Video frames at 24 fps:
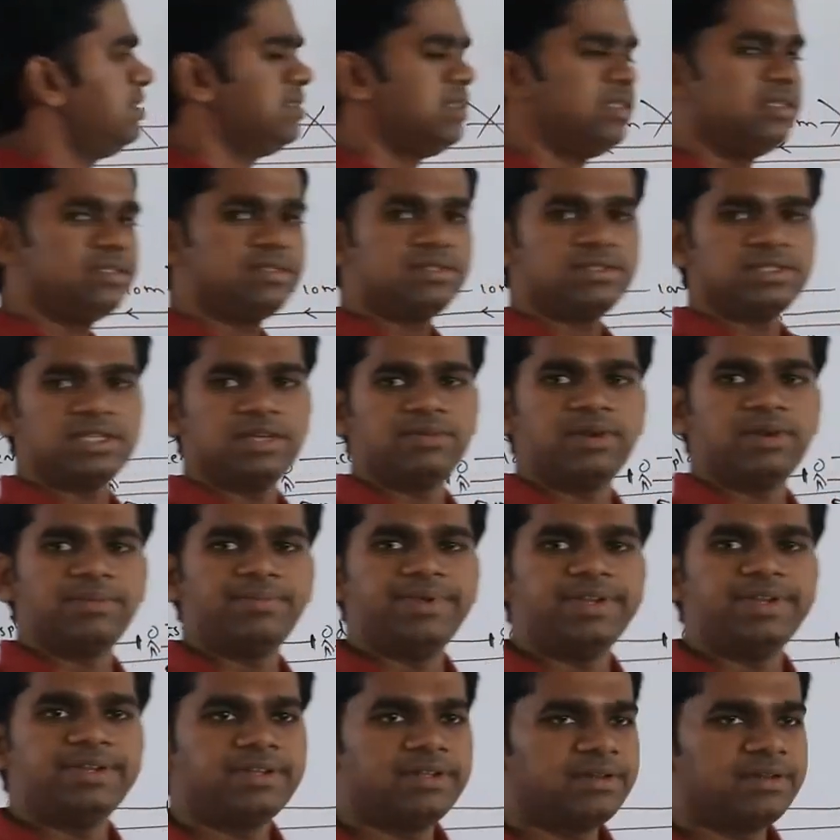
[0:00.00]
is 7
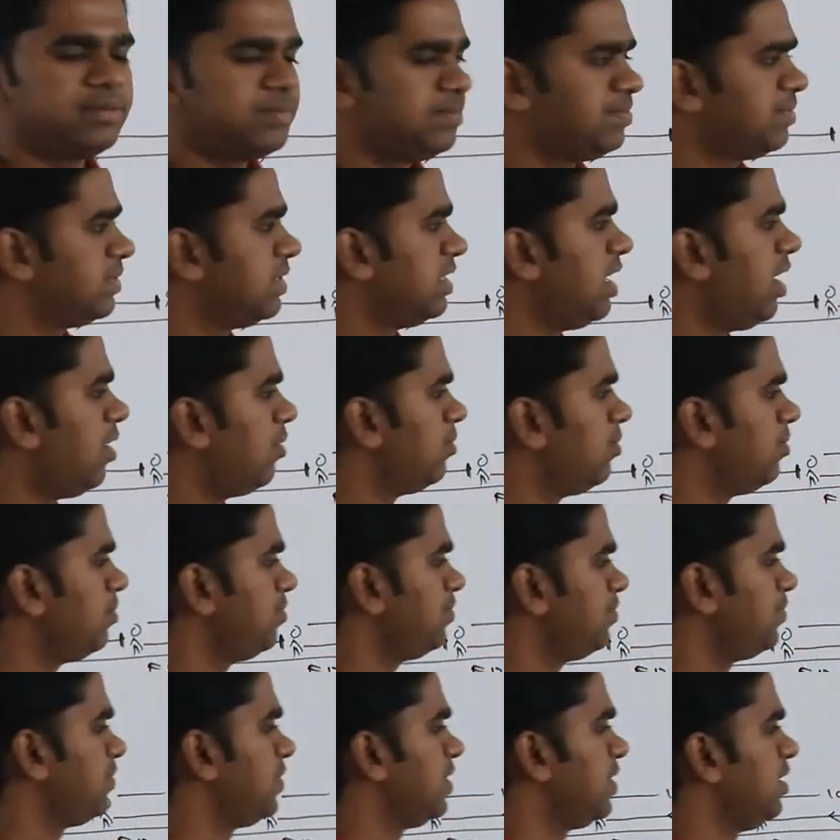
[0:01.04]
meters.
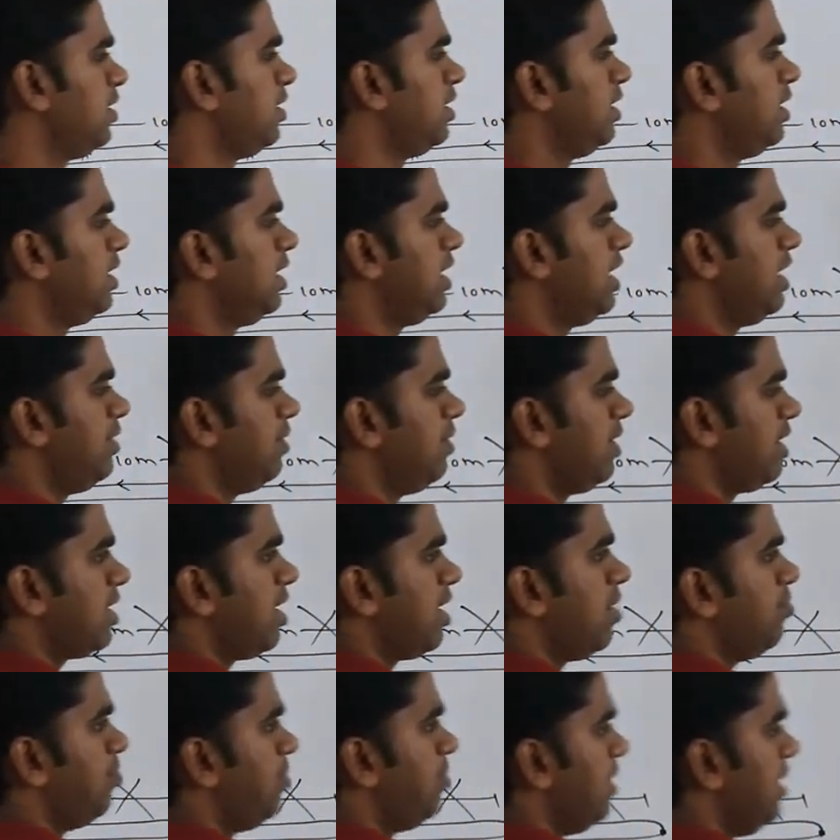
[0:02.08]
Now he will
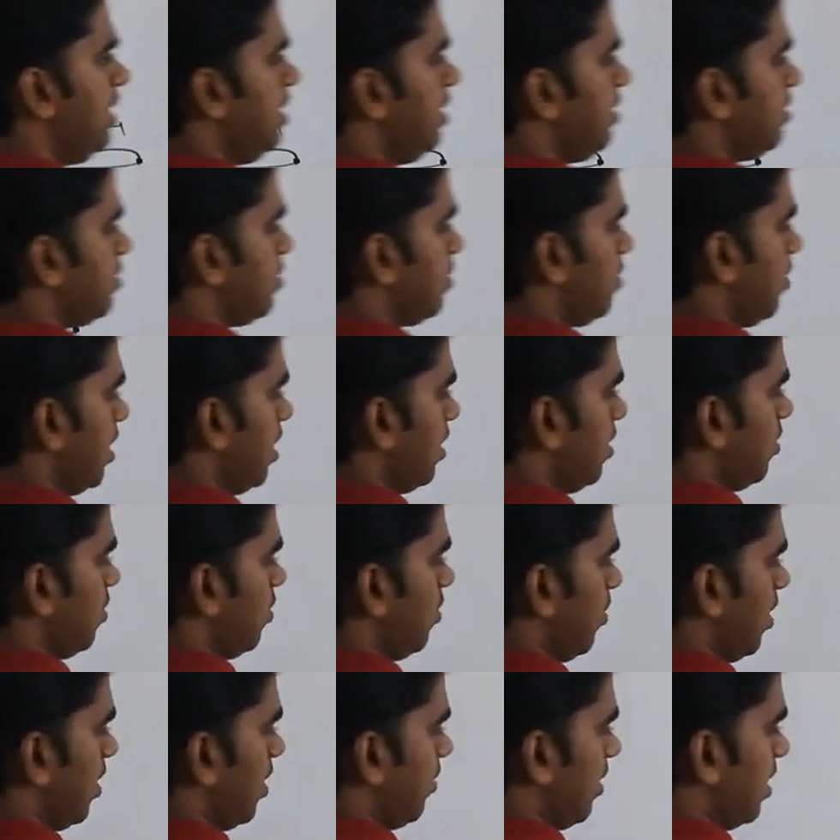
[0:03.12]
complete
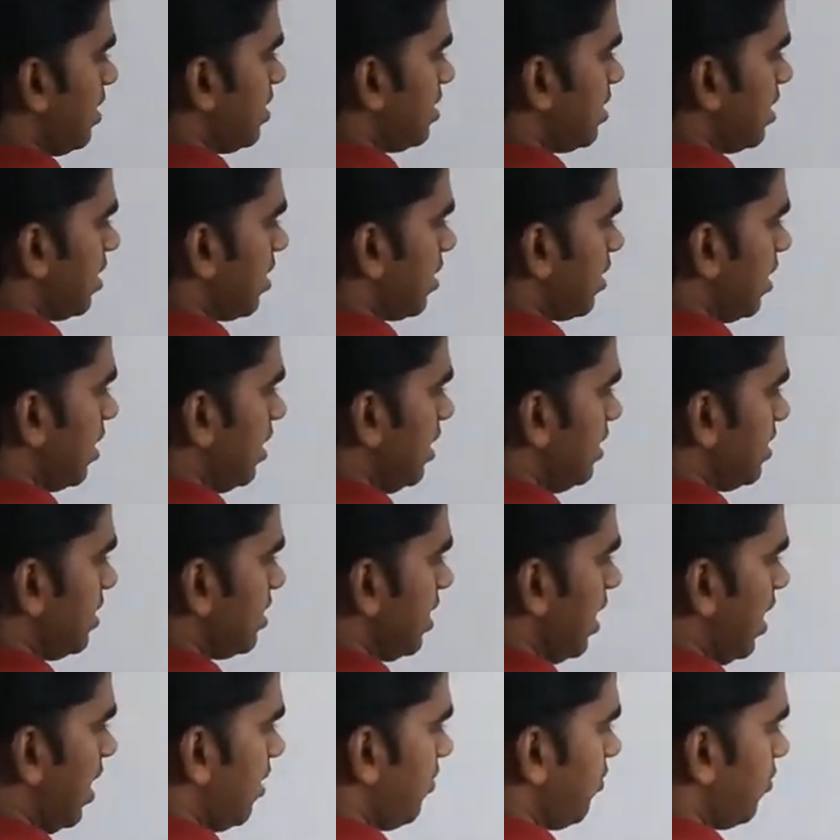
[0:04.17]
one circle. He
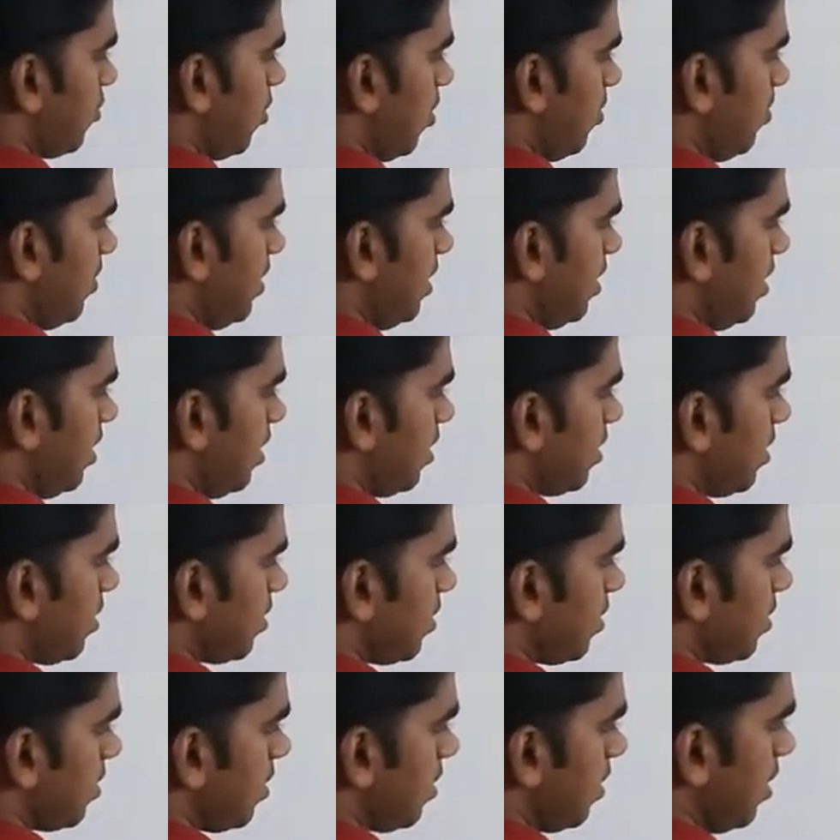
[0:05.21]
starts from here
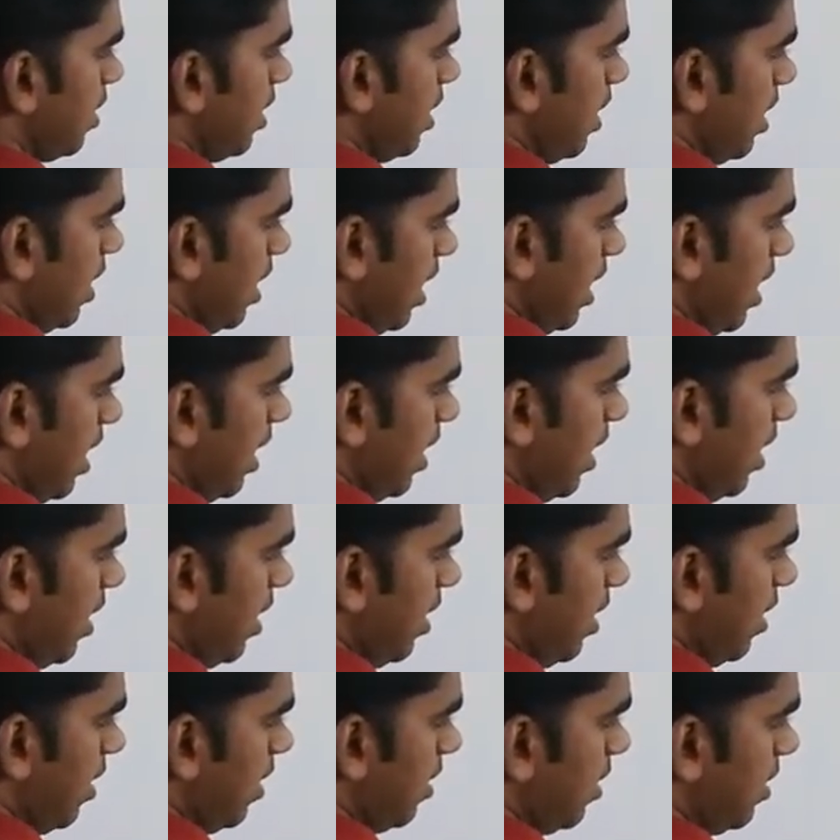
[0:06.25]

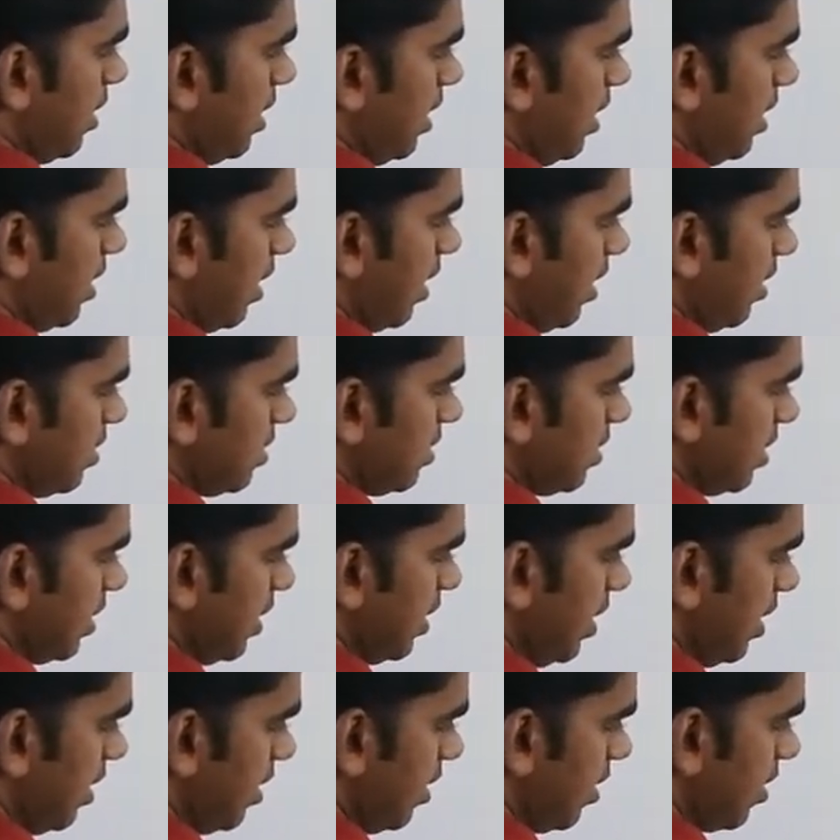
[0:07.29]
and he runs
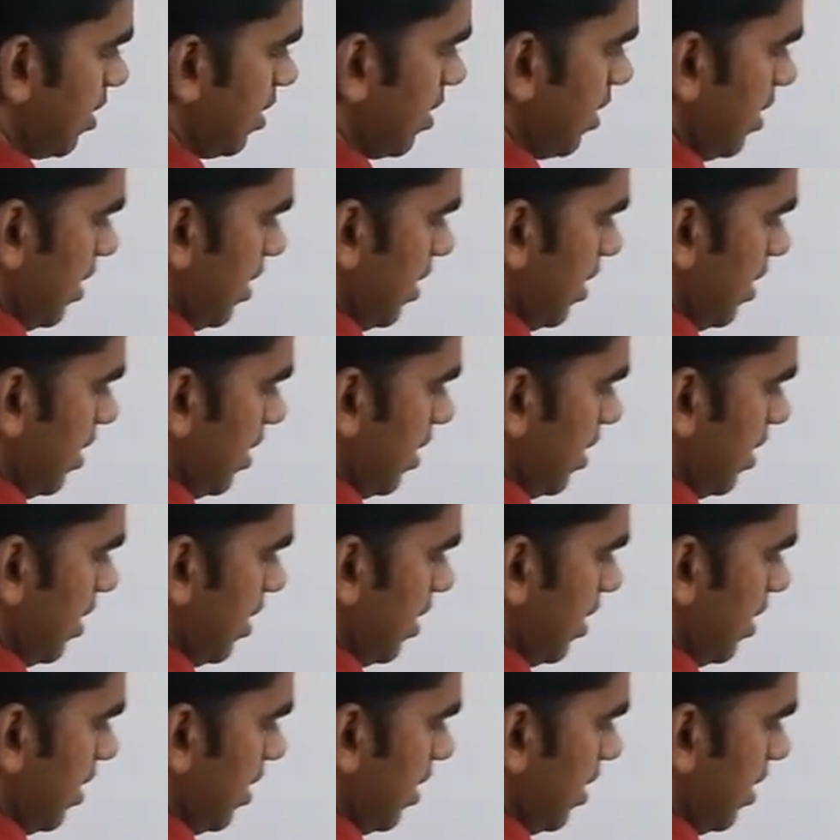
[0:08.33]
here,